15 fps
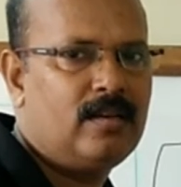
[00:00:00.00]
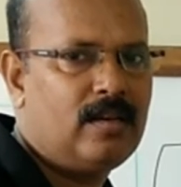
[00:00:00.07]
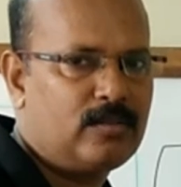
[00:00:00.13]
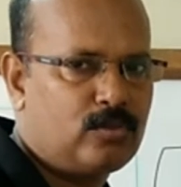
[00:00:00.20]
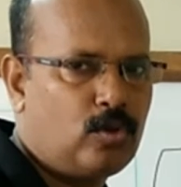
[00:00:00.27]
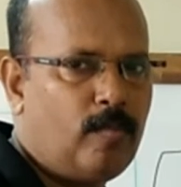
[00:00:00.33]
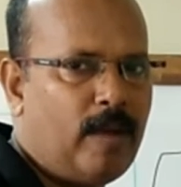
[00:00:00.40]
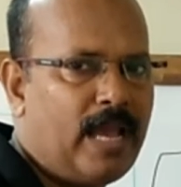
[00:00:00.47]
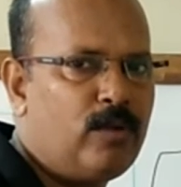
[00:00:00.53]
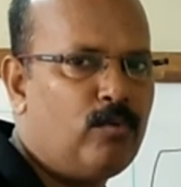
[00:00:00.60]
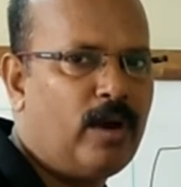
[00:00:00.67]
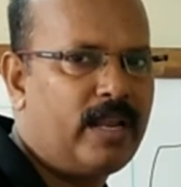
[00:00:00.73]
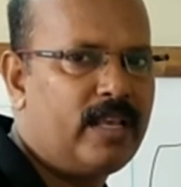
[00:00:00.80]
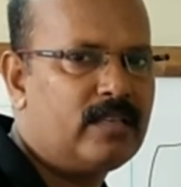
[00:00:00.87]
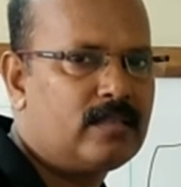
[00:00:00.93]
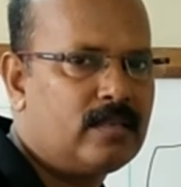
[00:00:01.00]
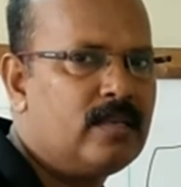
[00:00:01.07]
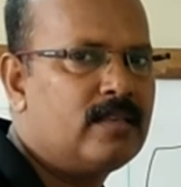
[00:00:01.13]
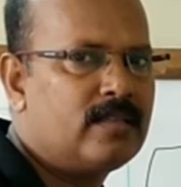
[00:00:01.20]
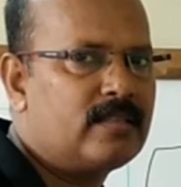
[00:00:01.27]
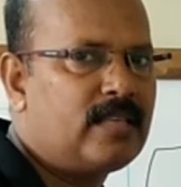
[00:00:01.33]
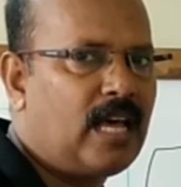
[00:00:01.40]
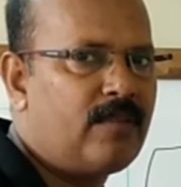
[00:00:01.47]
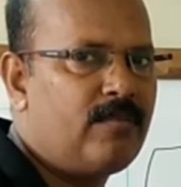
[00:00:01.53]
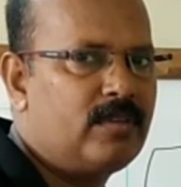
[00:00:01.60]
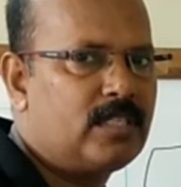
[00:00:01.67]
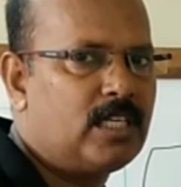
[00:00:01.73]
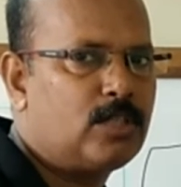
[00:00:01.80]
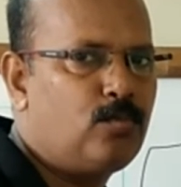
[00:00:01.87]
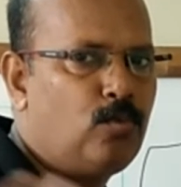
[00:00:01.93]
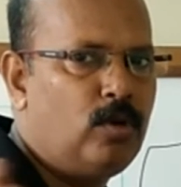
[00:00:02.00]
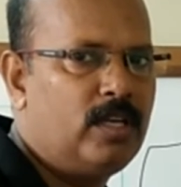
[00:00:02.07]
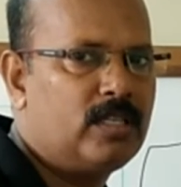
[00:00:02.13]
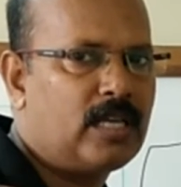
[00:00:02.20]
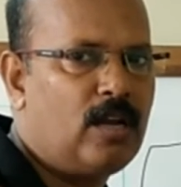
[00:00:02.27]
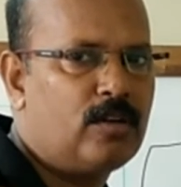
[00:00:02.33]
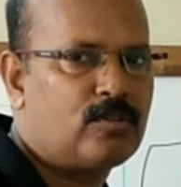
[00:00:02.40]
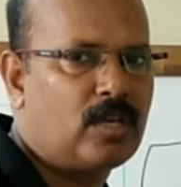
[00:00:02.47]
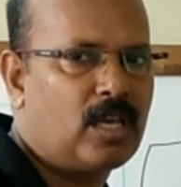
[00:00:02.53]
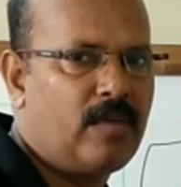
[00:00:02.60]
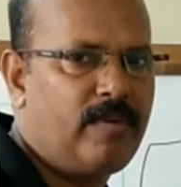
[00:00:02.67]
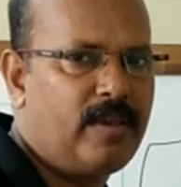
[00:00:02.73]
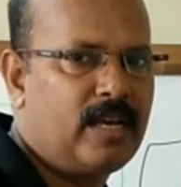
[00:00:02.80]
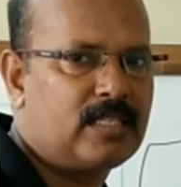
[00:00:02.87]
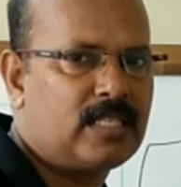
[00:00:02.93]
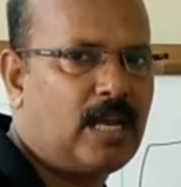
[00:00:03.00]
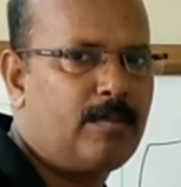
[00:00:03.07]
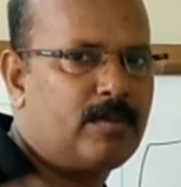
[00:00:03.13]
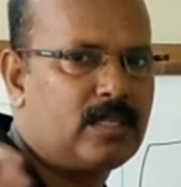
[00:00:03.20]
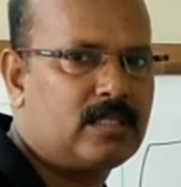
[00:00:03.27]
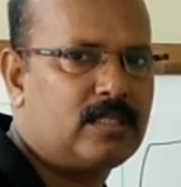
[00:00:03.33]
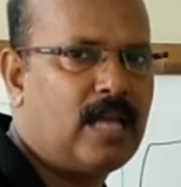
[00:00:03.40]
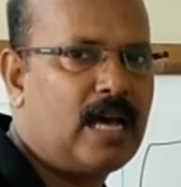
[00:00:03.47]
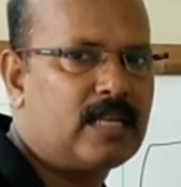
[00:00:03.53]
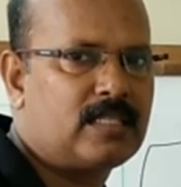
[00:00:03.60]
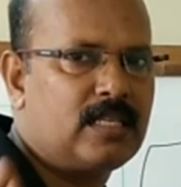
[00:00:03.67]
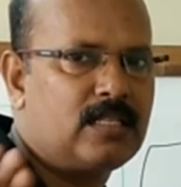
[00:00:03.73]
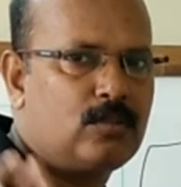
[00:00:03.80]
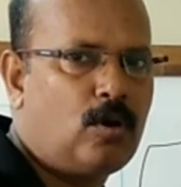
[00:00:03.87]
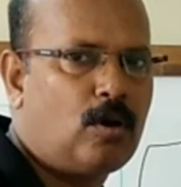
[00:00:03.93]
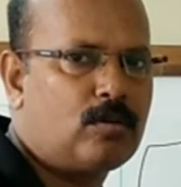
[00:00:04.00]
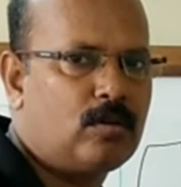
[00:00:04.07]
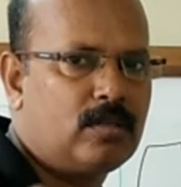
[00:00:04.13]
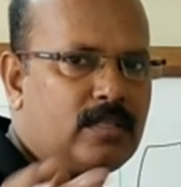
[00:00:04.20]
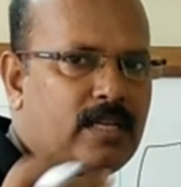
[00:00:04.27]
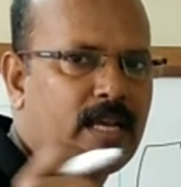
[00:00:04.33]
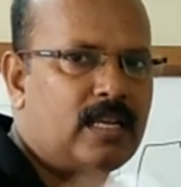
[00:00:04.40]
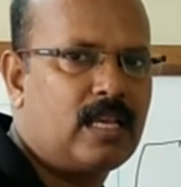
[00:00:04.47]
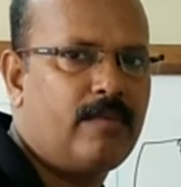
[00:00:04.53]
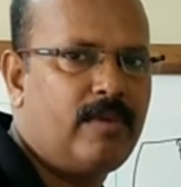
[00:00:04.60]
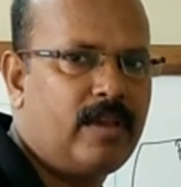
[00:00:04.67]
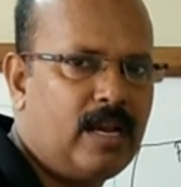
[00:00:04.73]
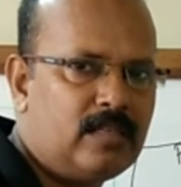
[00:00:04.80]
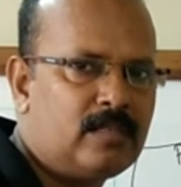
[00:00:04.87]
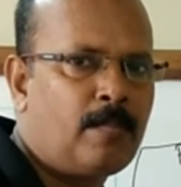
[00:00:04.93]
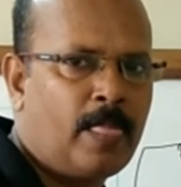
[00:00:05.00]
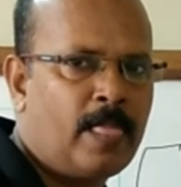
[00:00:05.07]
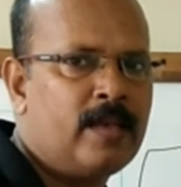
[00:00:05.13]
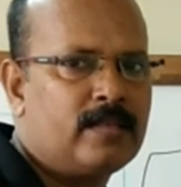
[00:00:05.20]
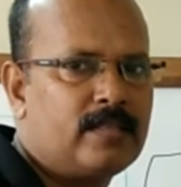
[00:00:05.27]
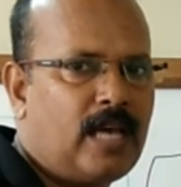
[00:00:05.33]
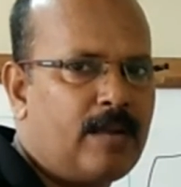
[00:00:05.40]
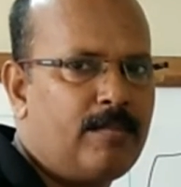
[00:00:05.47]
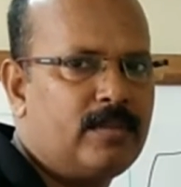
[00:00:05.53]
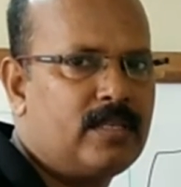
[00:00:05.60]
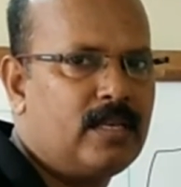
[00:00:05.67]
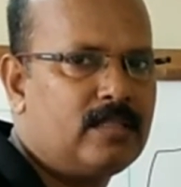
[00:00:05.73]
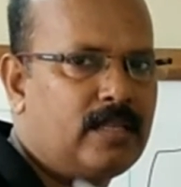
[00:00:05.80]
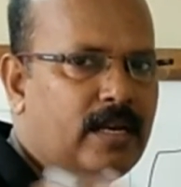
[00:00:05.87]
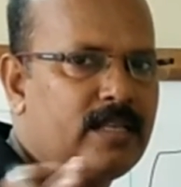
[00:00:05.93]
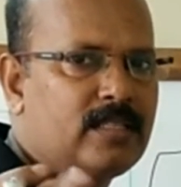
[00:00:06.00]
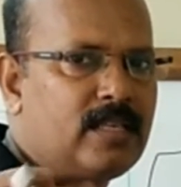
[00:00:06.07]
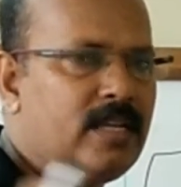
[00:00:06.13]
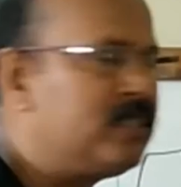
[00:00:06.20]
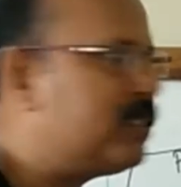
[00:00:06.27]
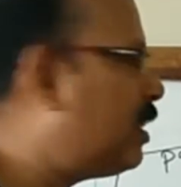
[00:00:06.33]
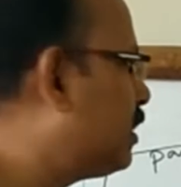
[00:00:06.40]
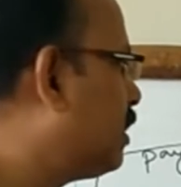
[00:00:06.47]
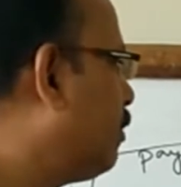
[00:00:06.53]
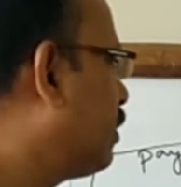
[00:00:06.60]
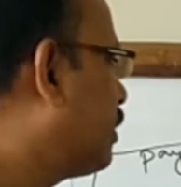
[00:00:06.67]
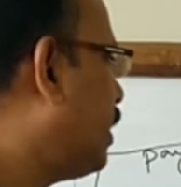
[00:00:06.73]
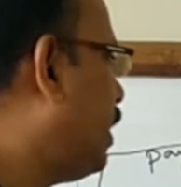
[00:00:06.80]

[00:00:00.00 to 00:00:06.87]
So mine one is services. Police are also giving us services. Nurses, doctors, they are giving us services, that is intangible